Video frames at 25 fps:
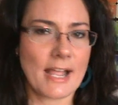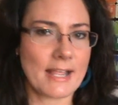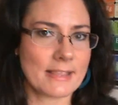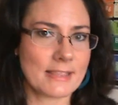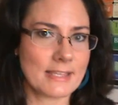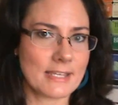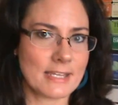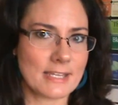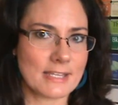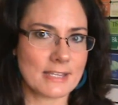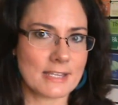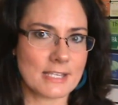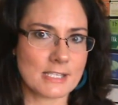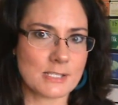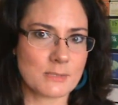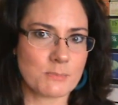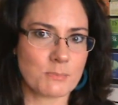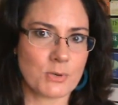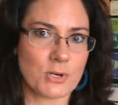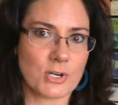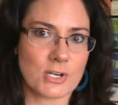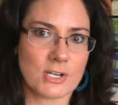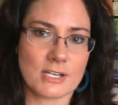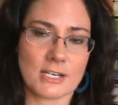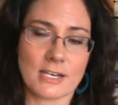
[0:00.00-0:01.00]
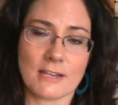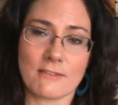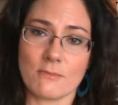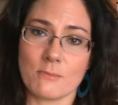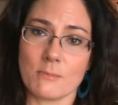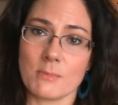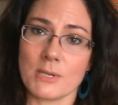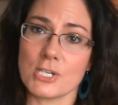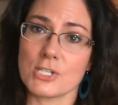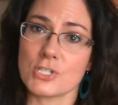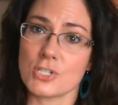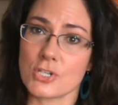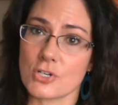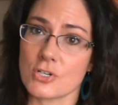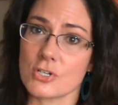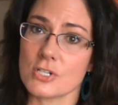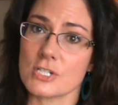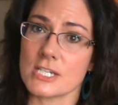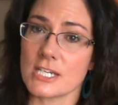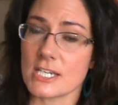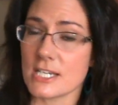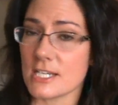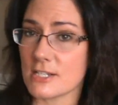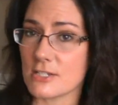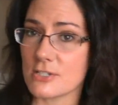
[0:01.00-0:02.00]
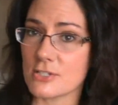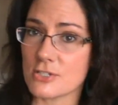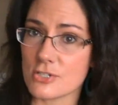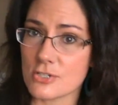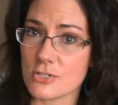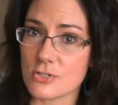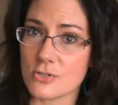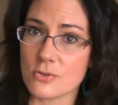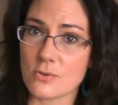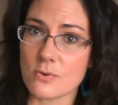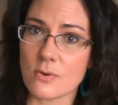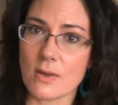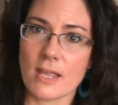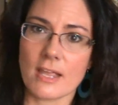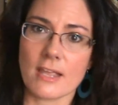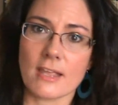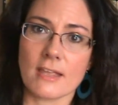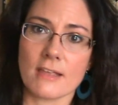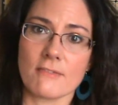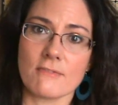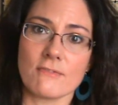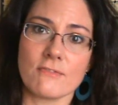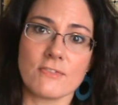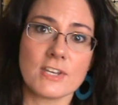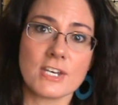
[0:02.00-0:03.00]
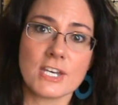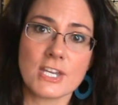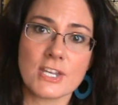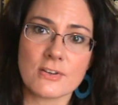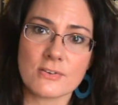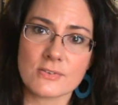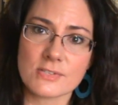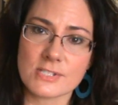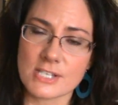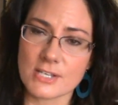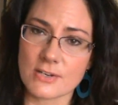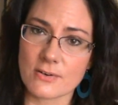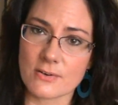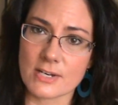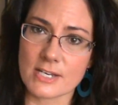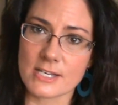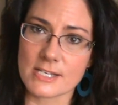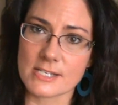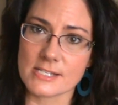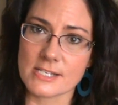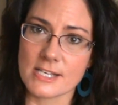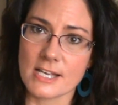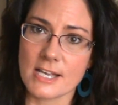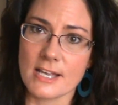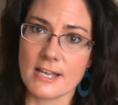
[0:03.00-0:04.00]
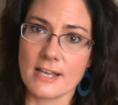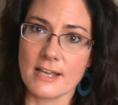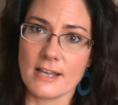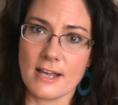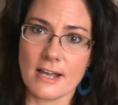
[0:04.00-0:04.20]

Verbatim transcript: I think this book could even be turned into a video series,